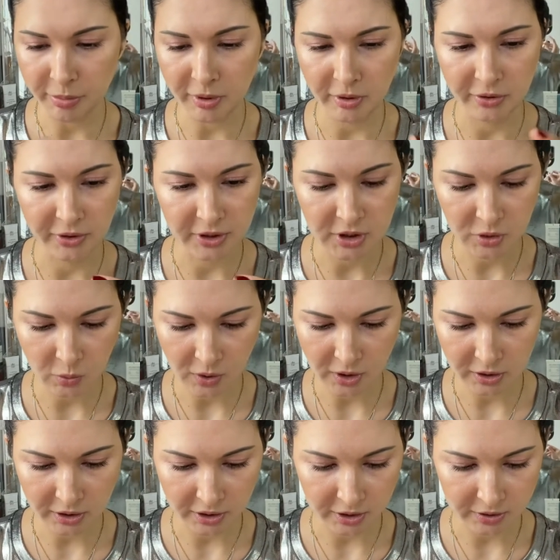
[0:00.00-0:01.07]
this one
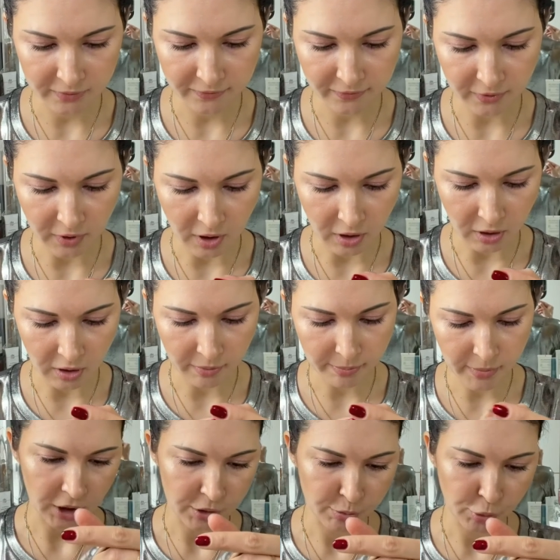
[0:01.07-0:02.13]
is from